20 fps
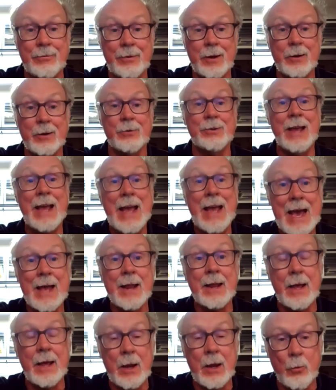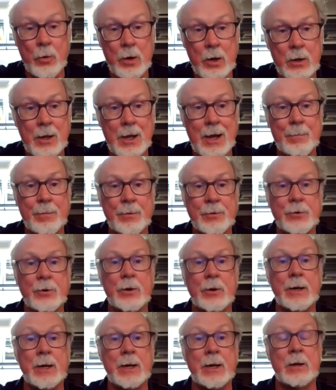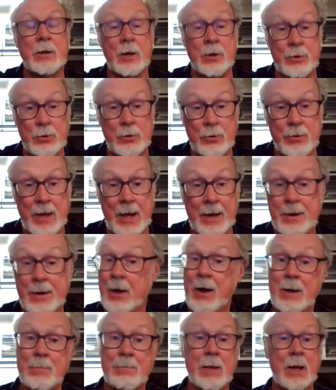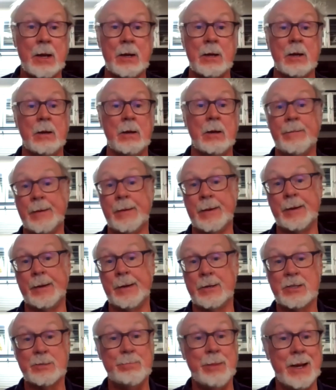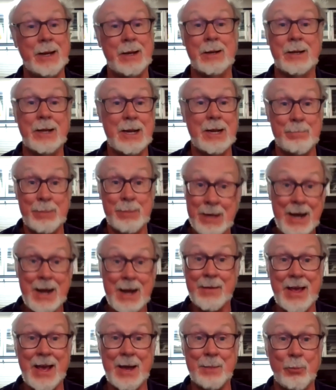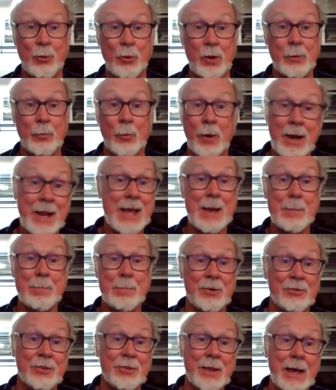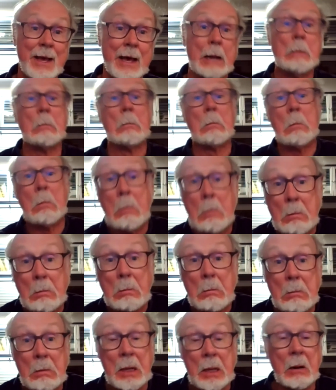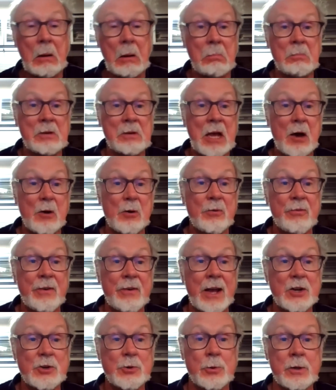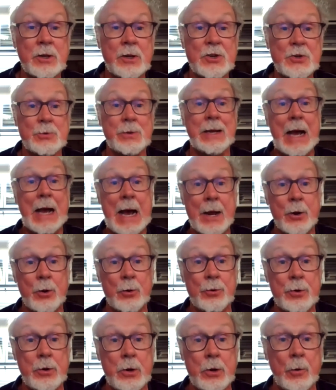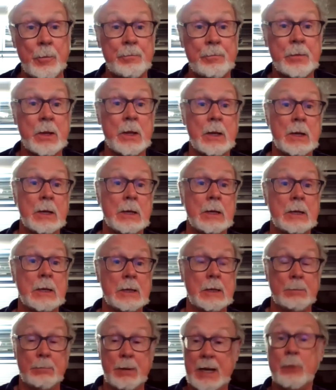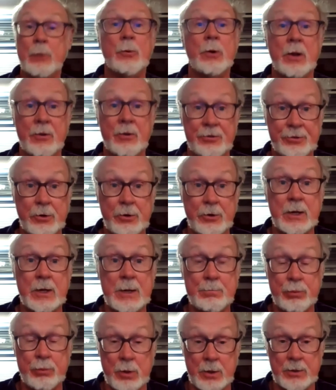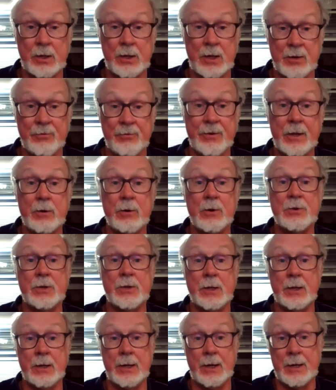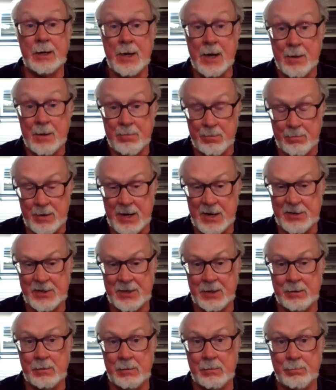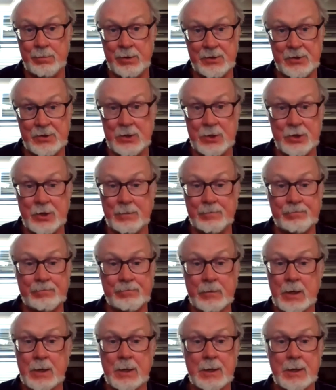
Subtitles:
The Federals had a real opportunity to do that. Now, I'm not going to speculate beyond that point. What happens then, counterfactual history, I don't know. But it would have certainly put the Confederates in a compromising position.